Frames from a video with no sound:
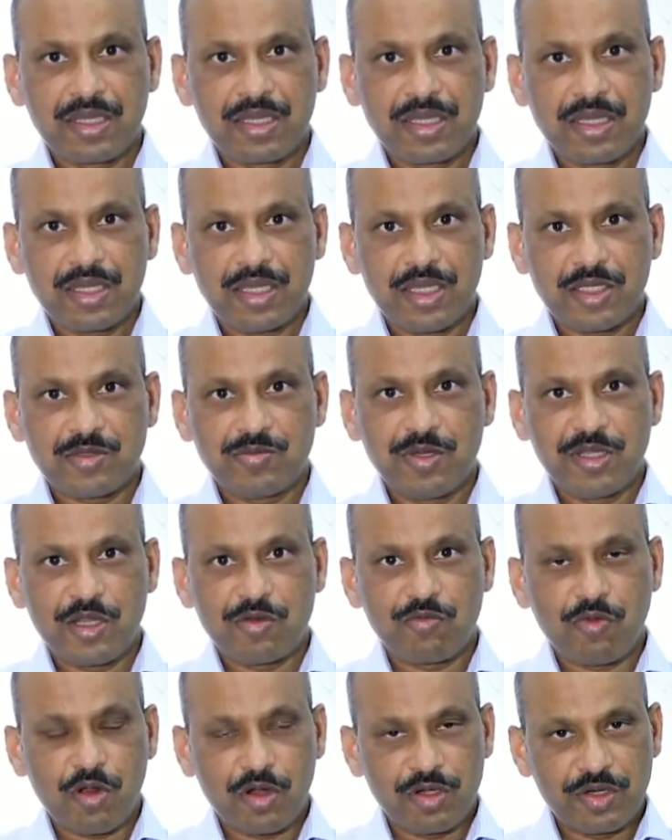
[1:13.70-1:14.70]
He has been
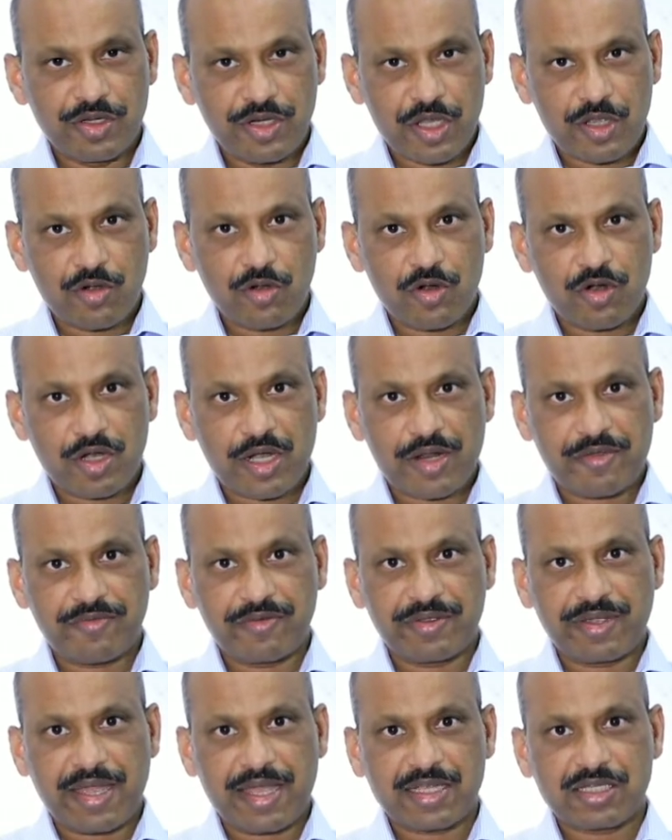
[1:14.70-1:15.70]
involved in a road
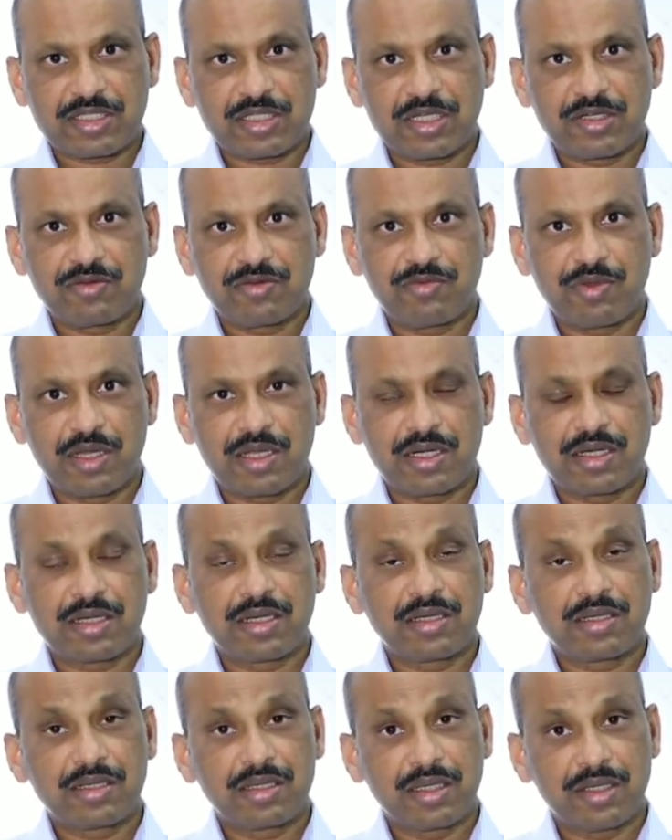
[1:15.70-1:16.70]
traffic accident where
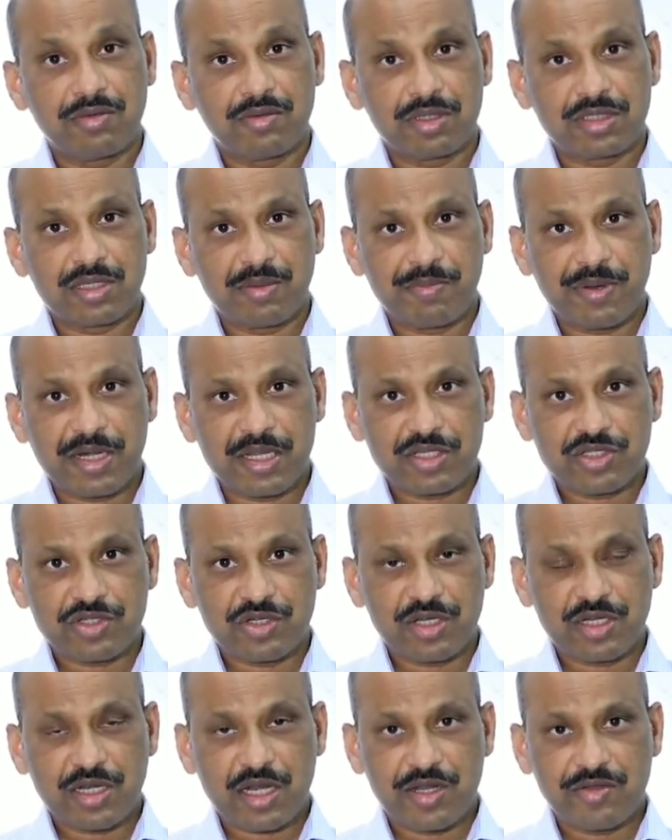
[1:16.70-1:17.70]
he was a
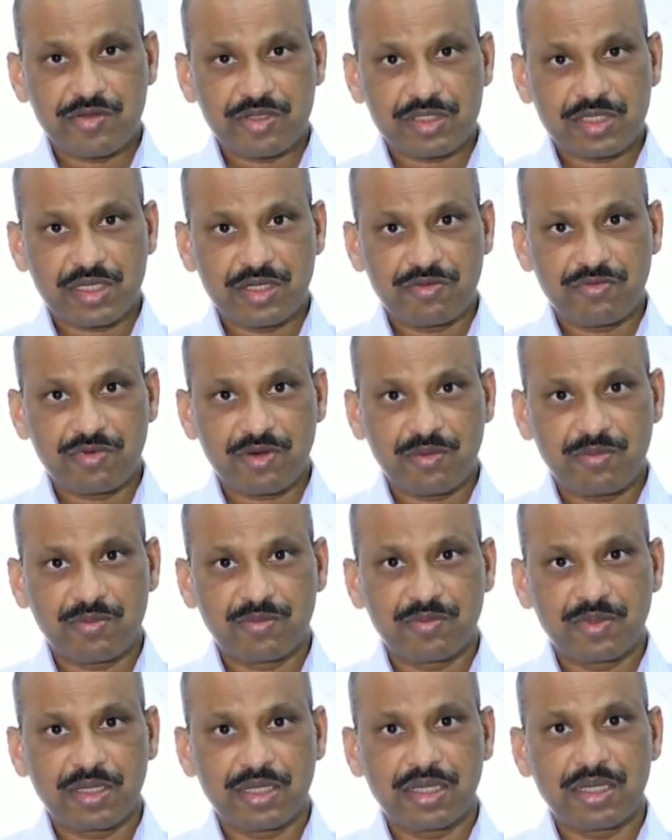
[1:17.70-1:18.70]
pedestrian and he was hit from
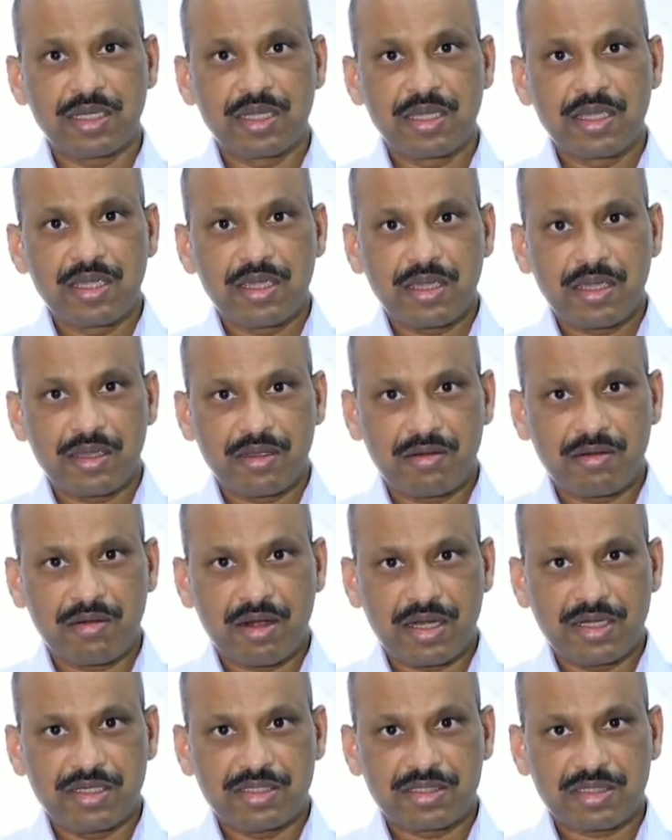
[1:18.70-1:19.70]
the
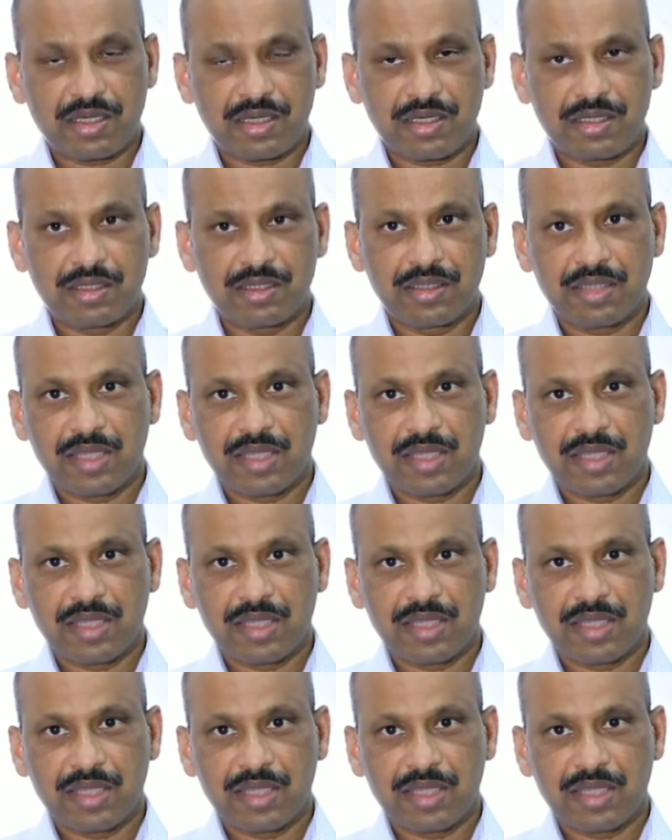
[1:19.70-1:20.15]
right side.